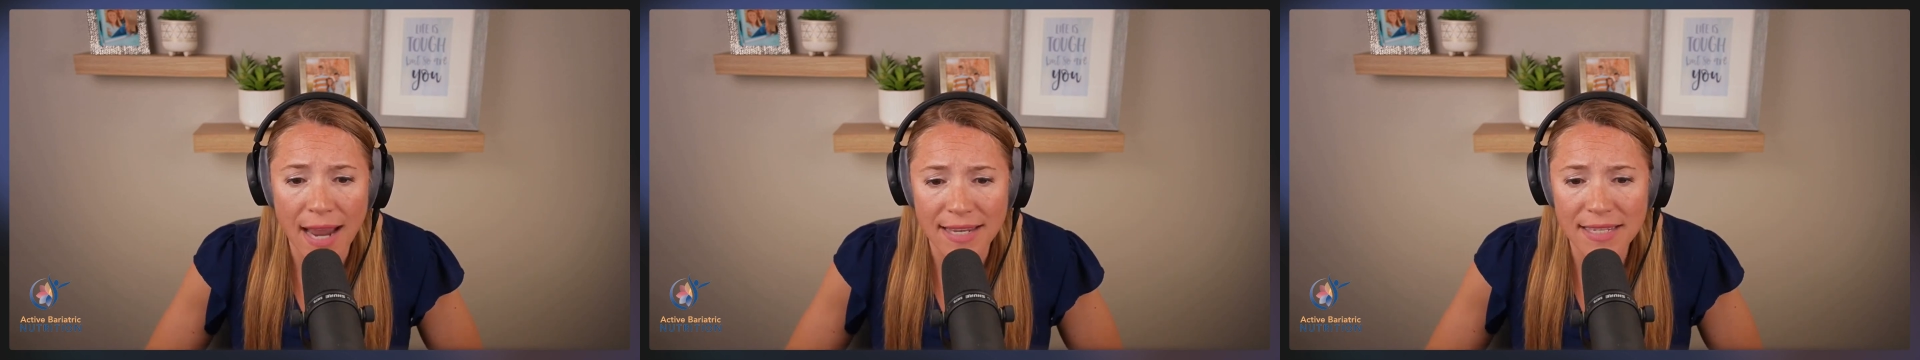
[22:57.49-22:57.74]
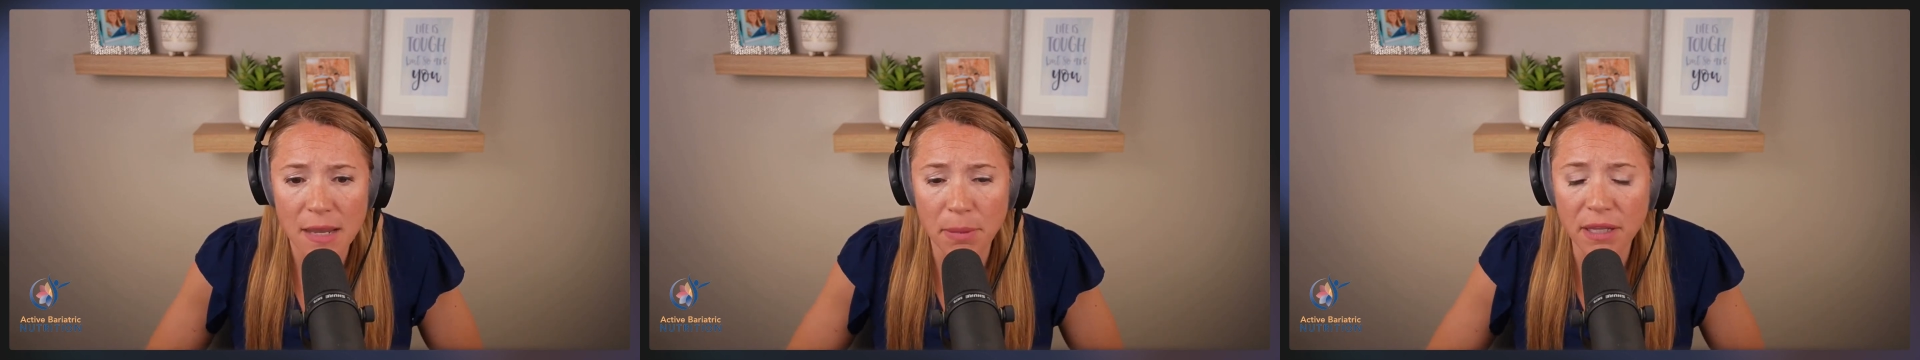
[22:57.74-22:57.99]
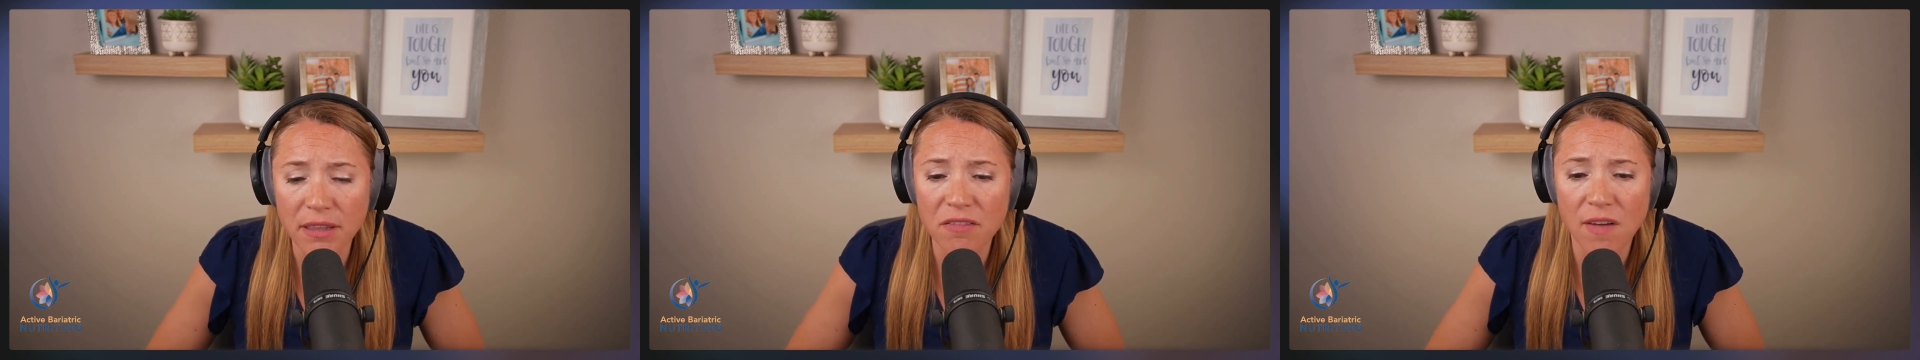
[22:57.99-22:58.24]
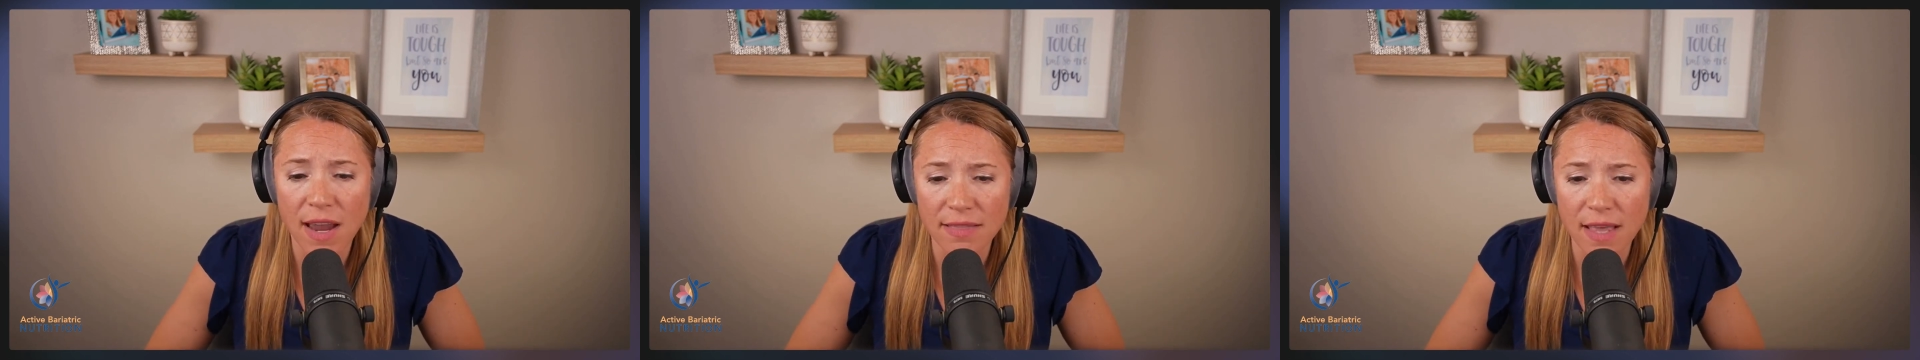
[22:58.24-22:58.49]
I typically
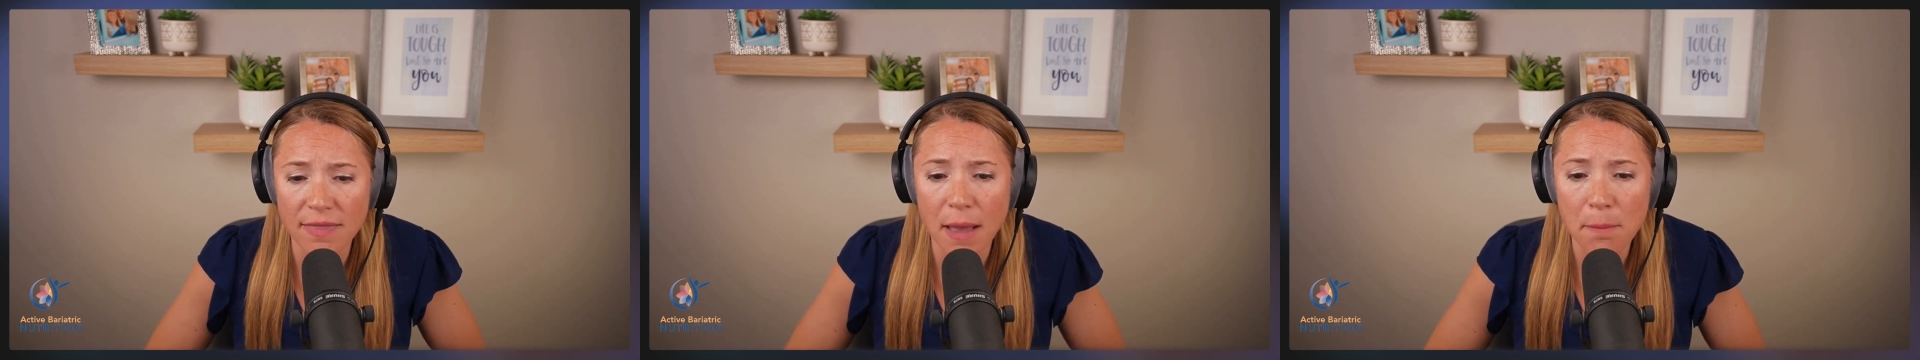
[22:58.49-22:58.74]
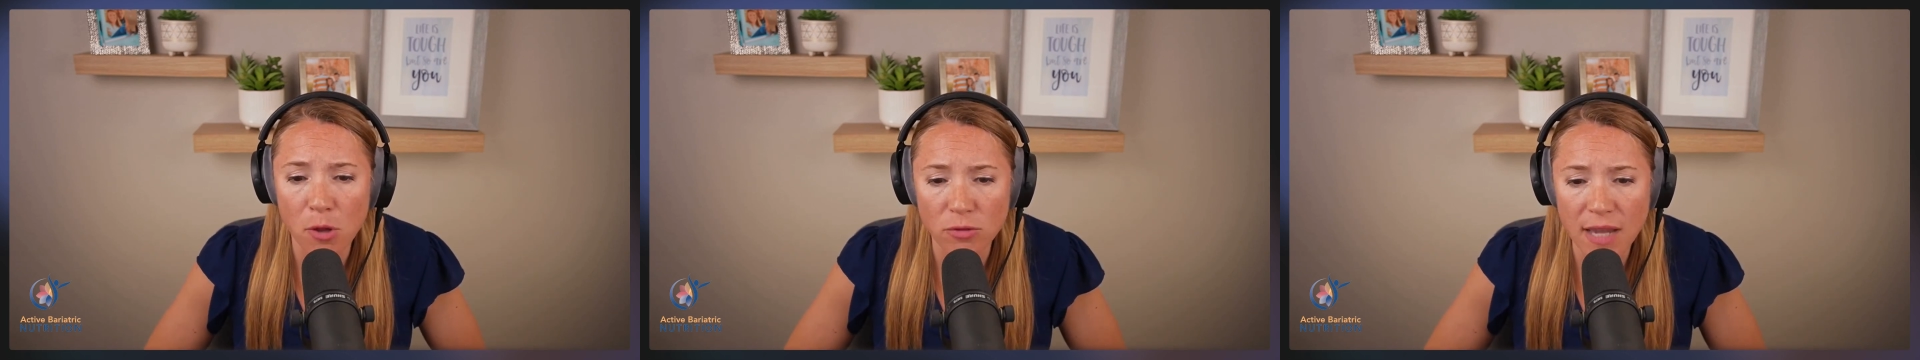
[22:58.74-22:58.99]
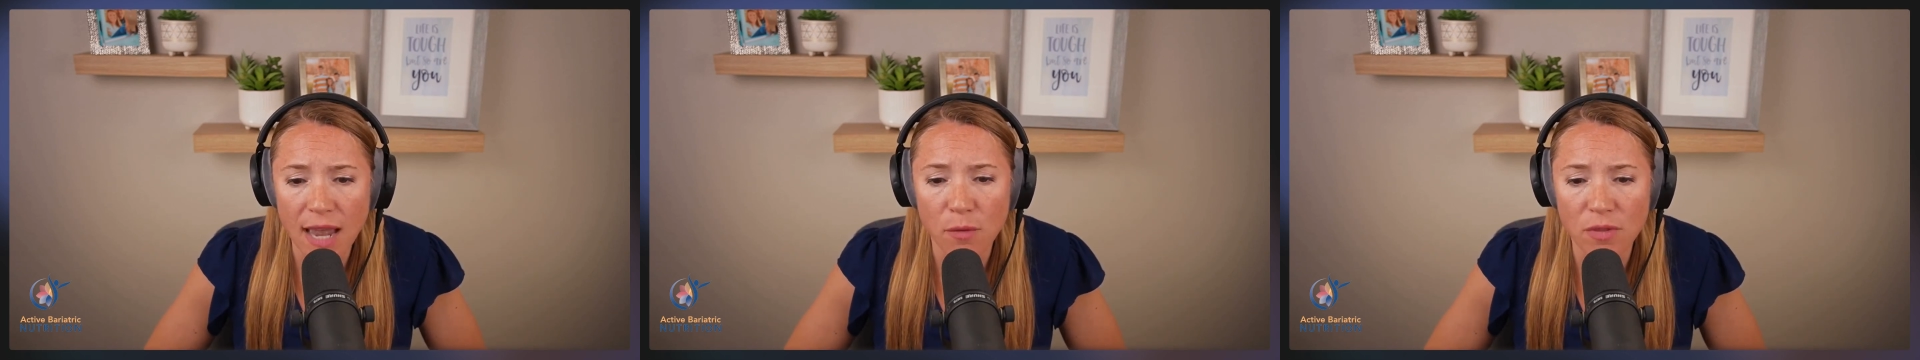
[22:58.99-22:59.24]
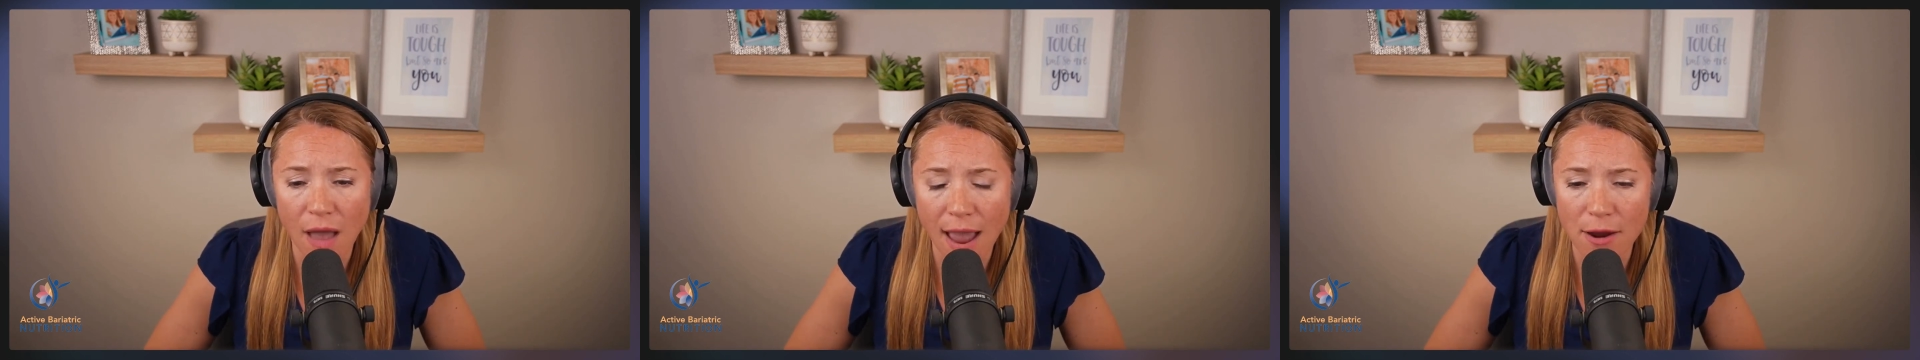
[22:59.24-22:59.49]
find that multi
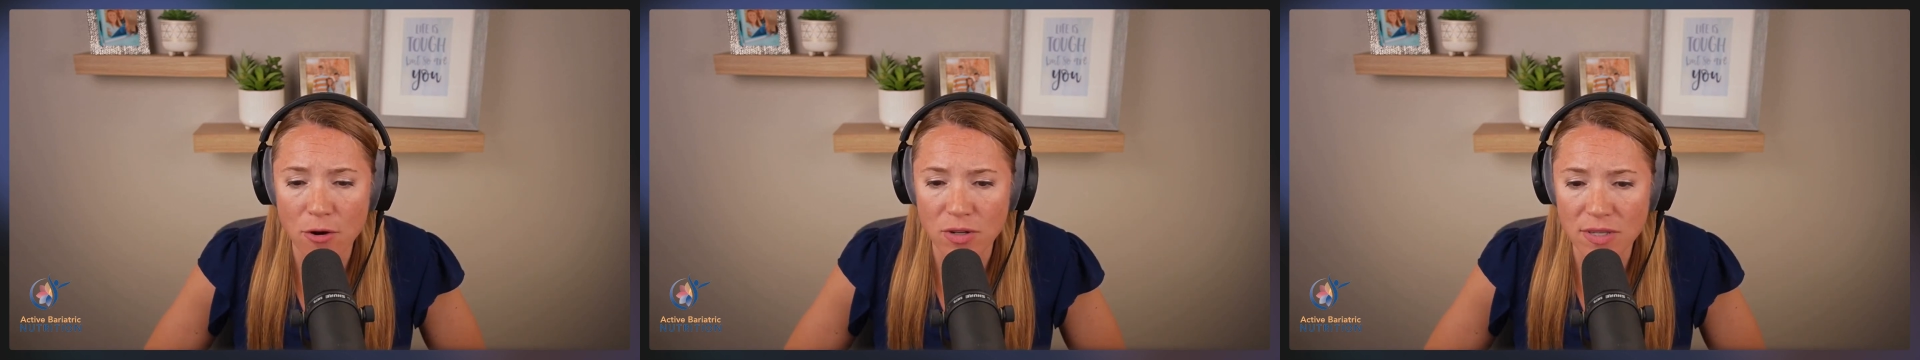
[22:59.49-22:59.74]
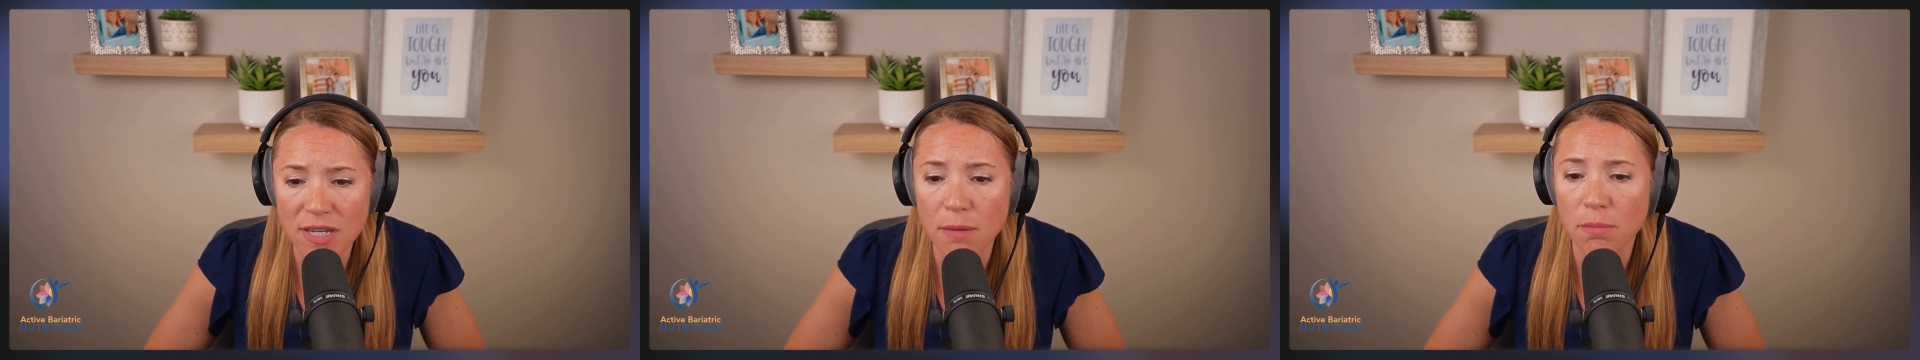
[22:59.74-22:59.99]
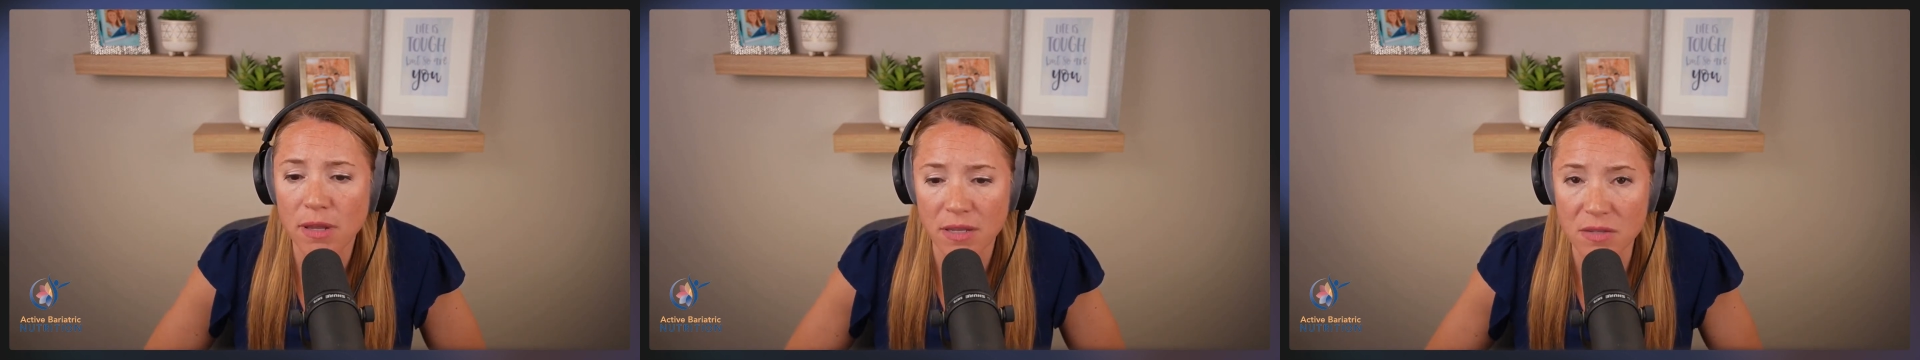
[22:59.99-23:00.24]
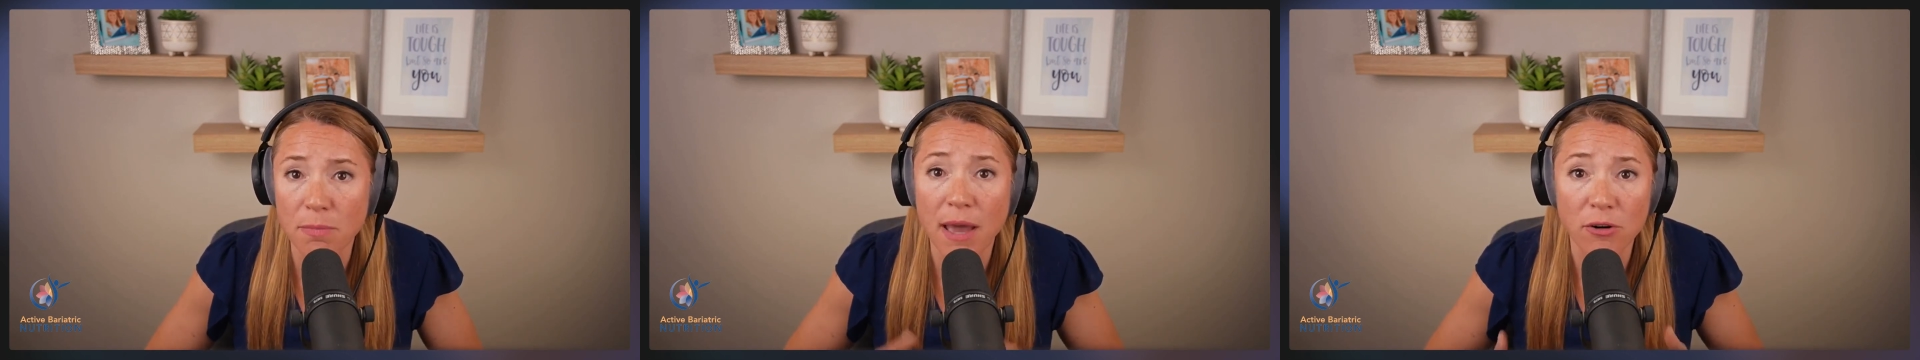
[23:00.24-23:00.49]
with iron
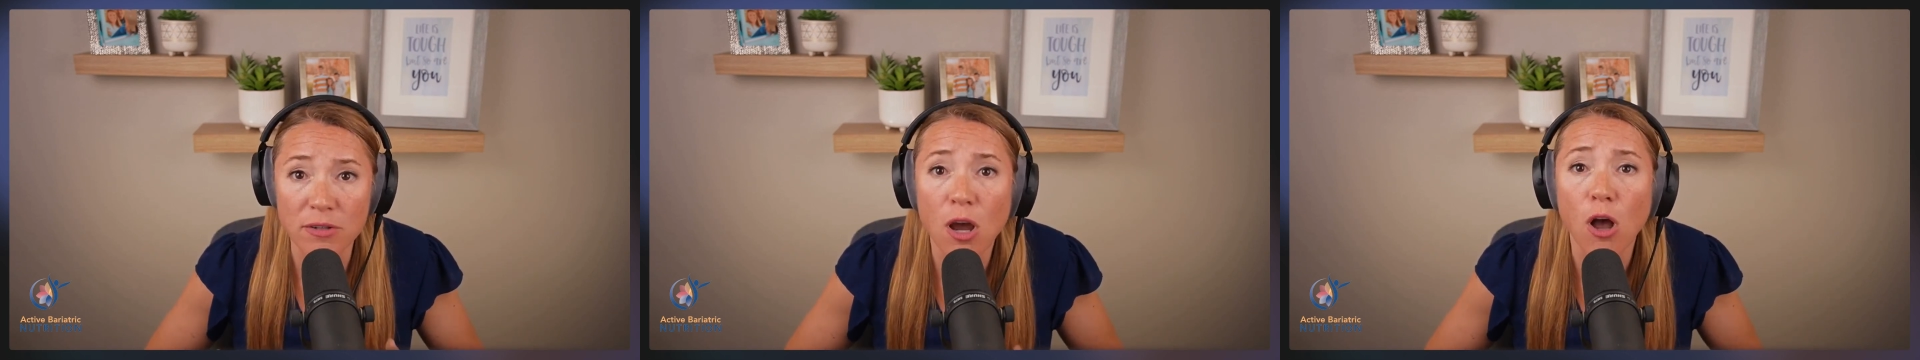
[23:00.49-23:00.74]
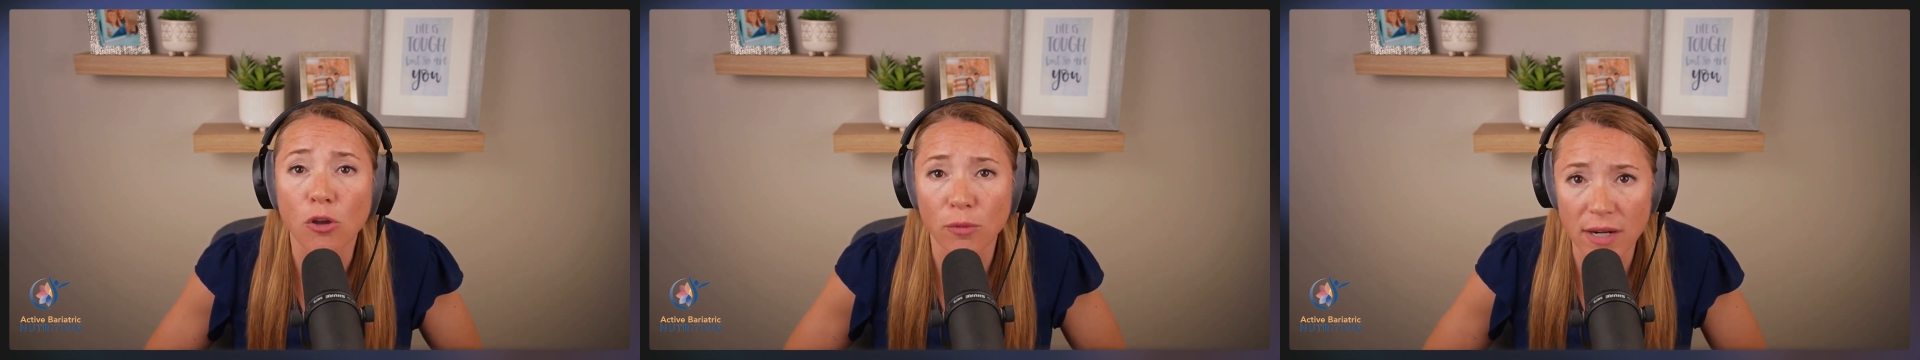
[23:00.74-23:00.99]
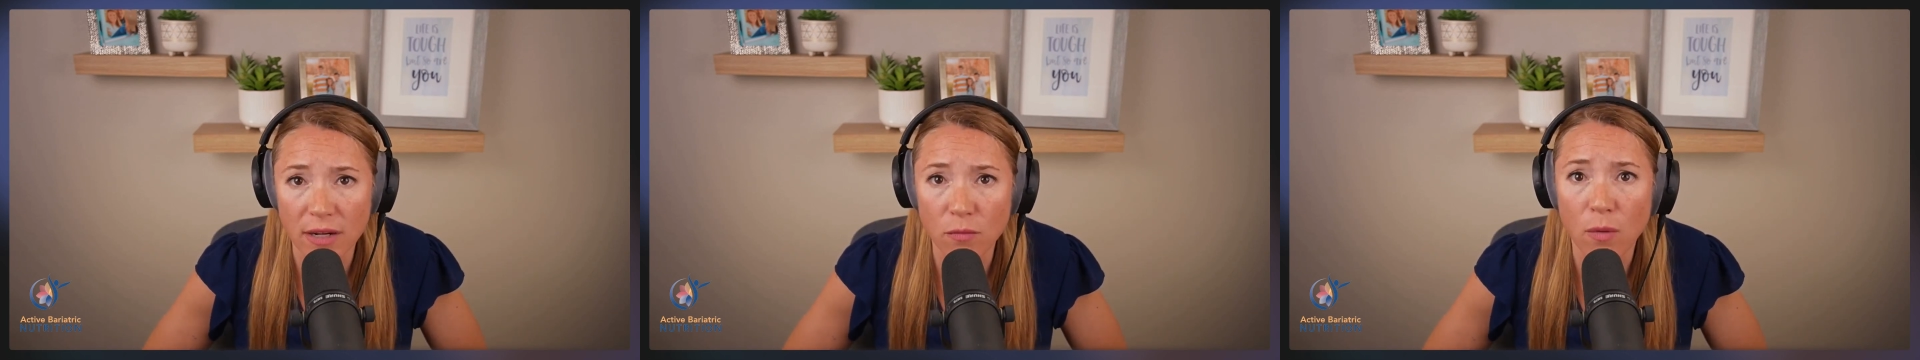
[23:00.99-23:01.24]
is better tolerated